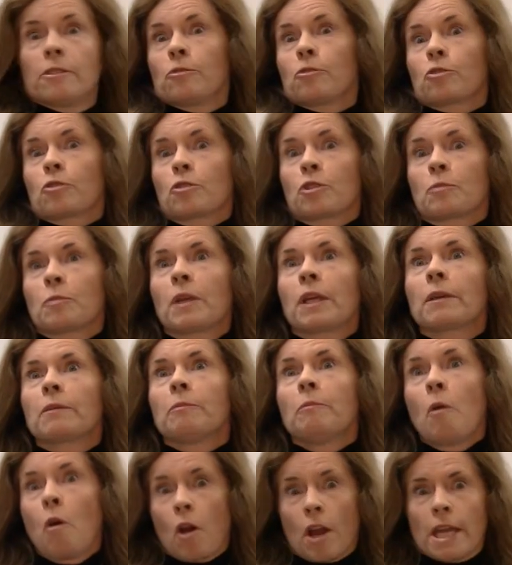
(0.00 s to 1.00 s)
used to speak
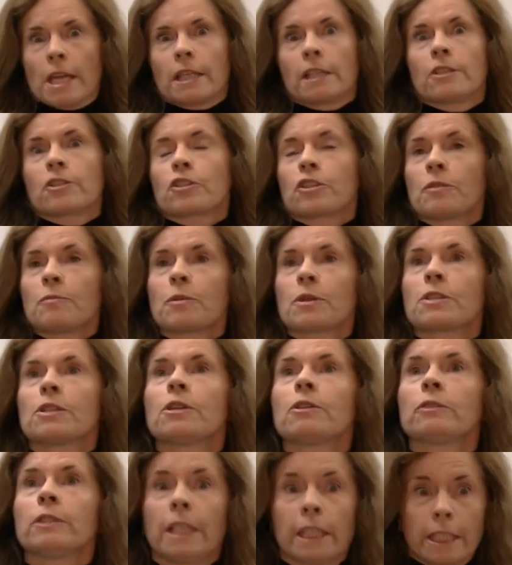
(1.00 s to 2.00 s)
more English in
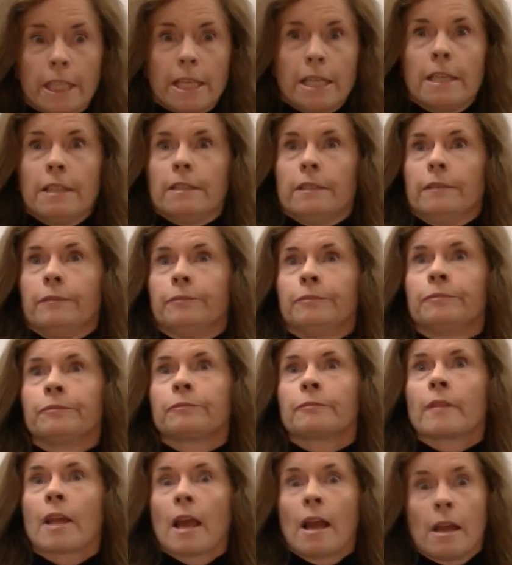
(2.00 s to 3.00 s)
Brazil than here.
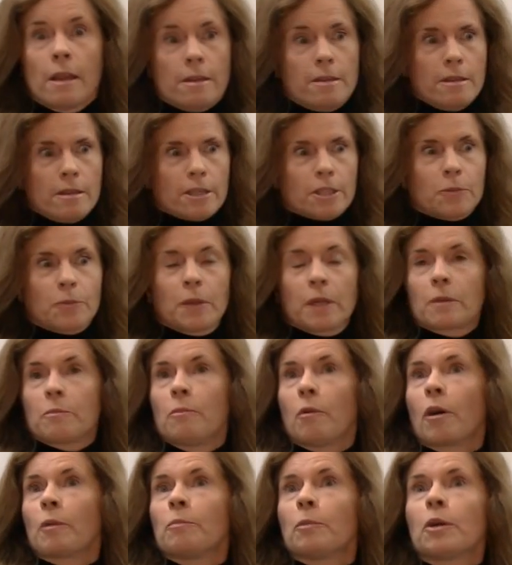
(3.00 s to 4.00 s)
Here I speak
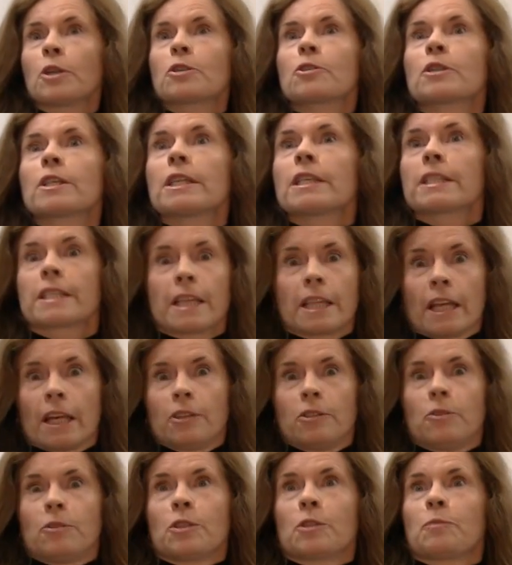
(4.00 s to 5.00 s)
more Portuguese than I
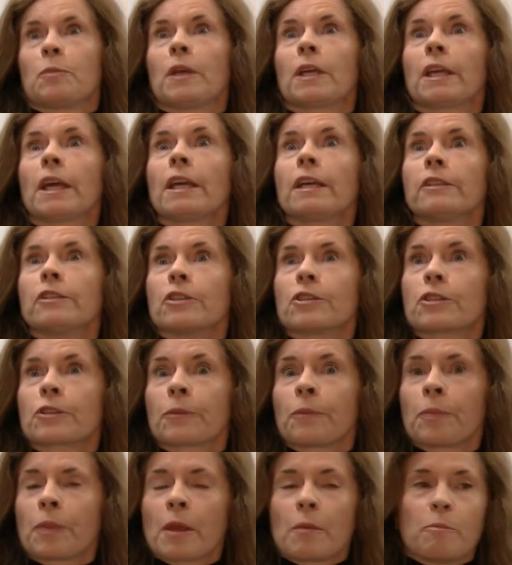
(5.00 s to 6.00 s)
do speak English
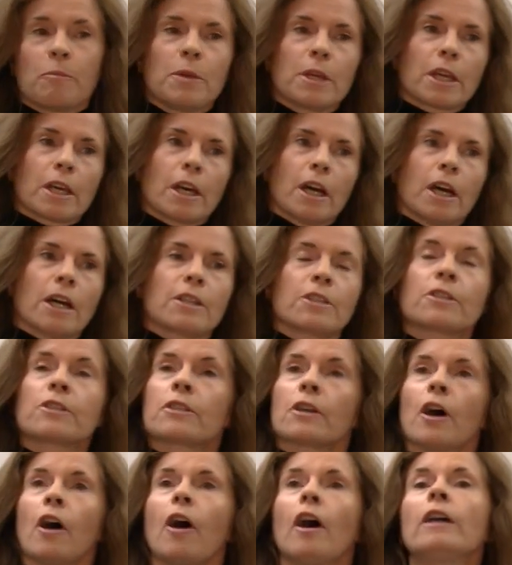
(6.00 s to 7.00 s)

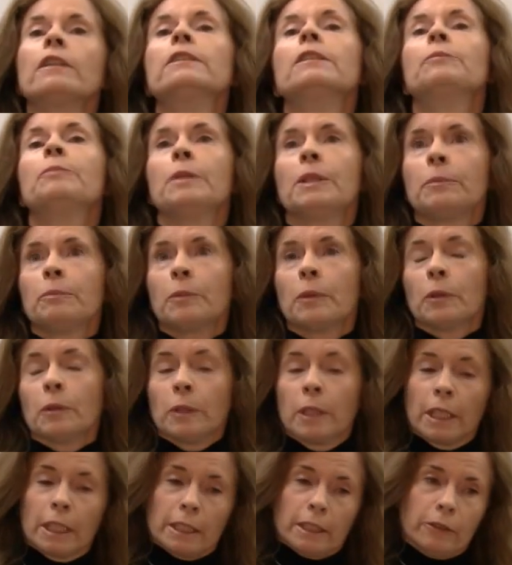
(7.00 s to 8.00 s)
because of the
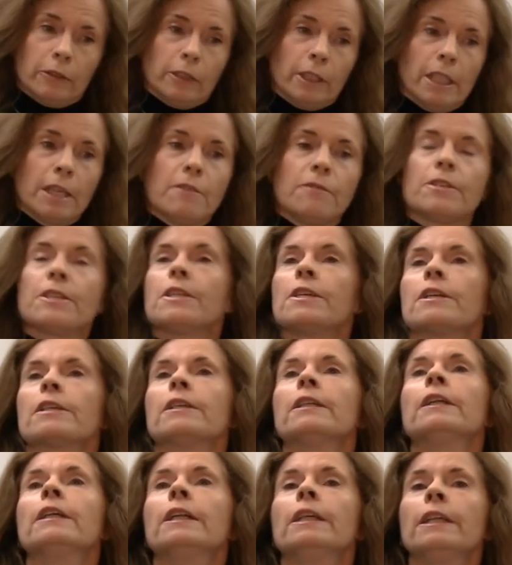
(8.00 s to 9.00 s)
people that lives
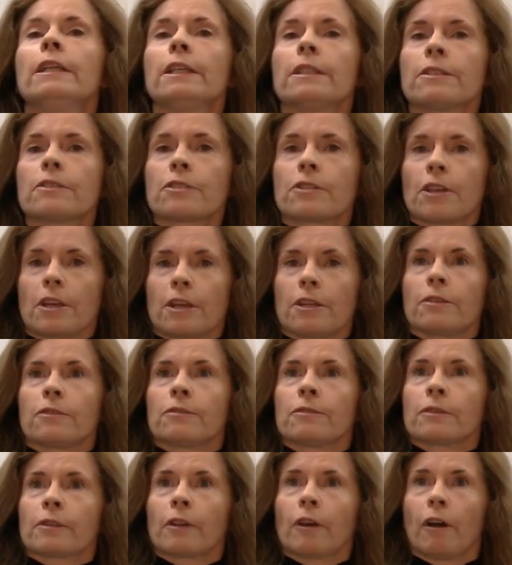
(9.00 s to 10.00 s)
here in the state
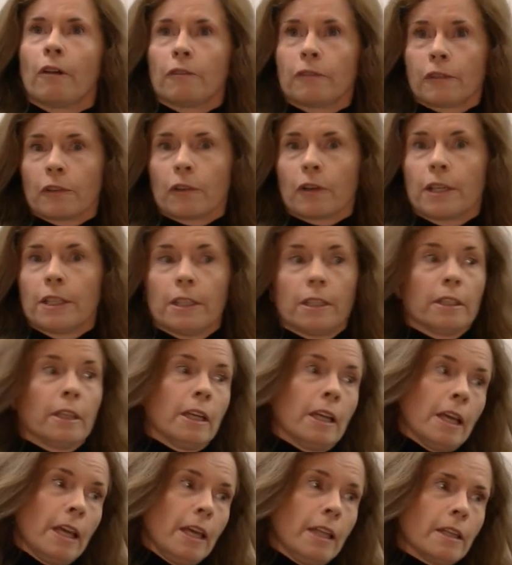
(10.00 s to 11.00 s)
of Florida,
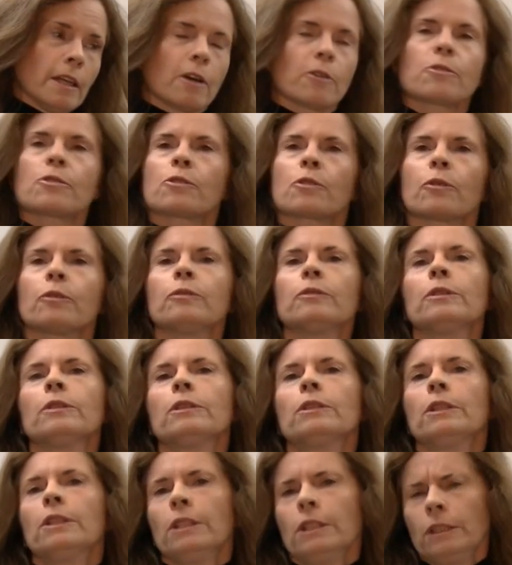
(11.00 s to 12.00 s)
and also,
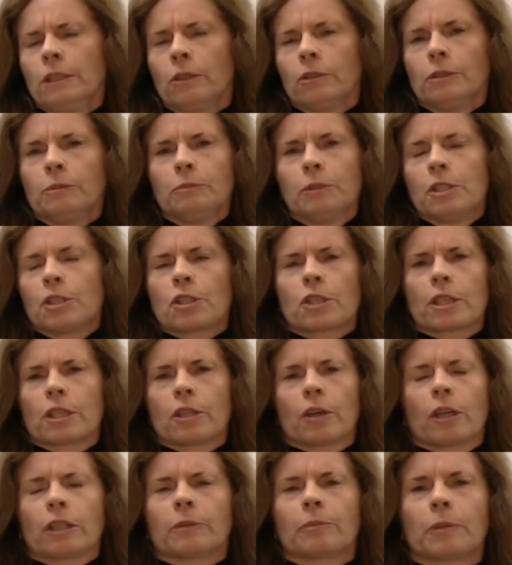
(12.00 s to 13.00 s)
you know, in Michigan
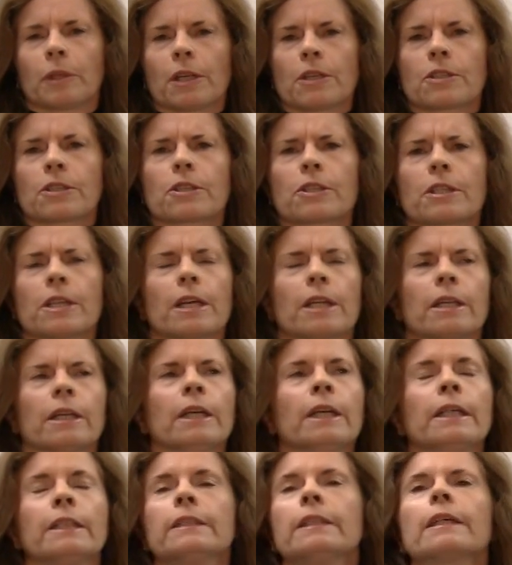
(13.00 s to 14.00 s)
and other places that
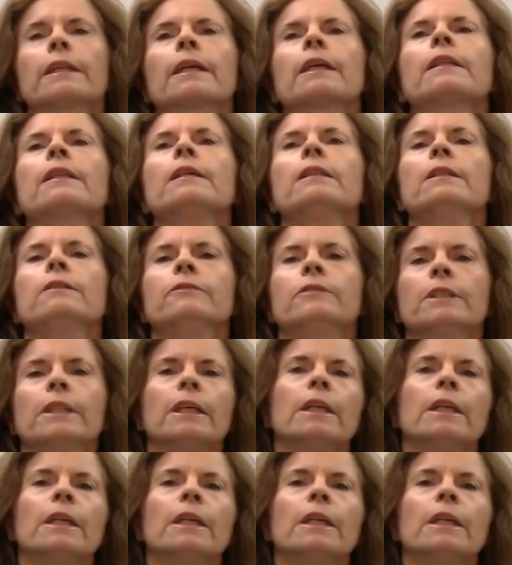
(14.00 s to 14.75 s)
I live,